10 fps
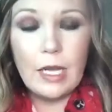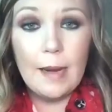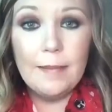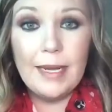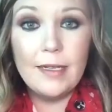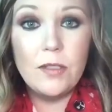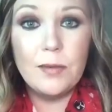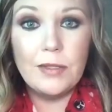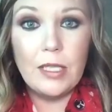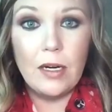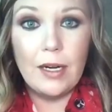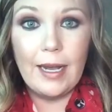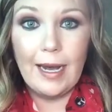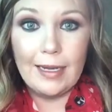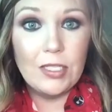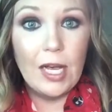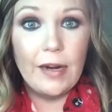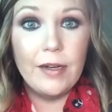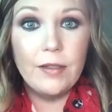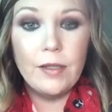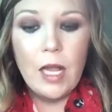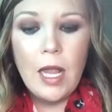Up next, we'll talk eyeshadow.